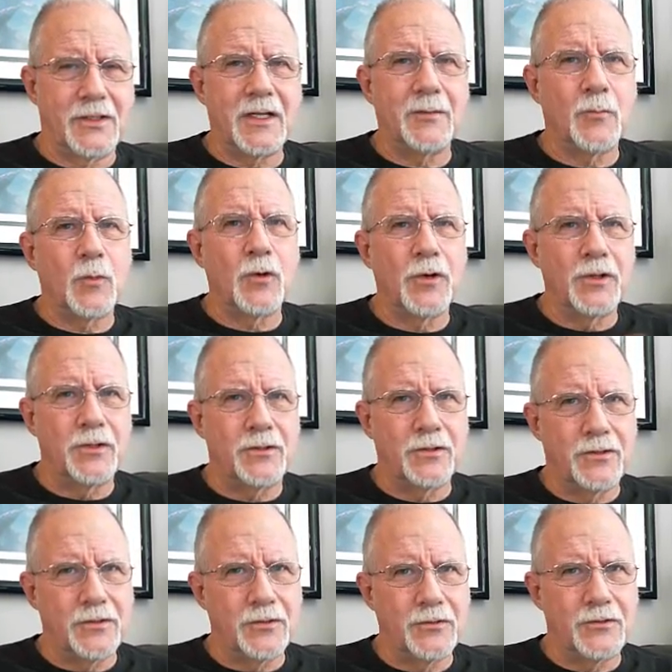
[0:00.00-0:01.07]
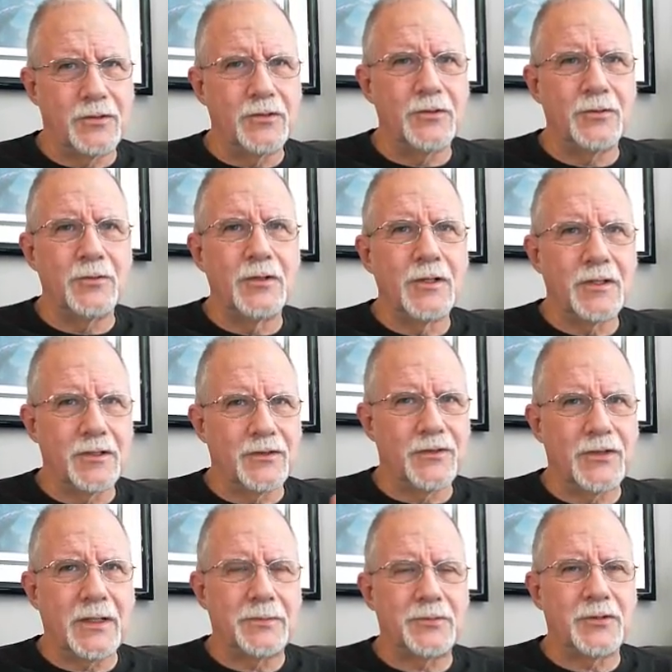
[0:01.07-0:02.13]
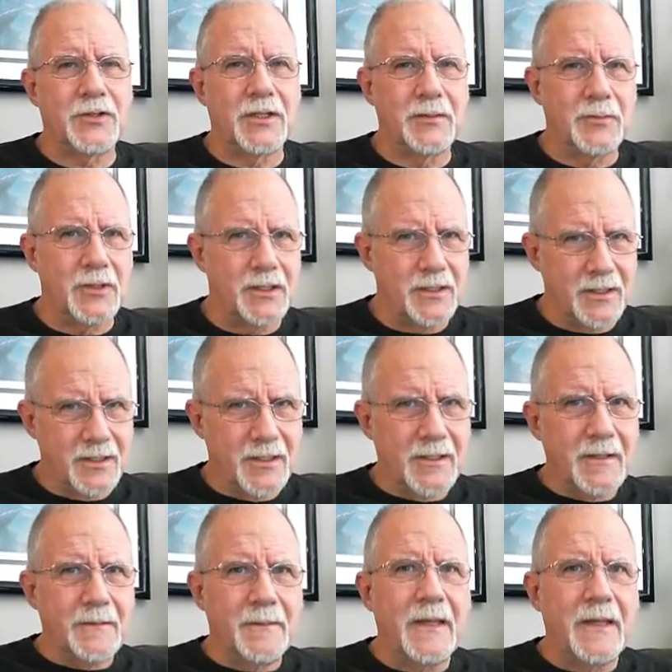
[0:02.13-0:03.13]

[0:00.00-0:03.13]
There's a lot more you could do too, conceptually, but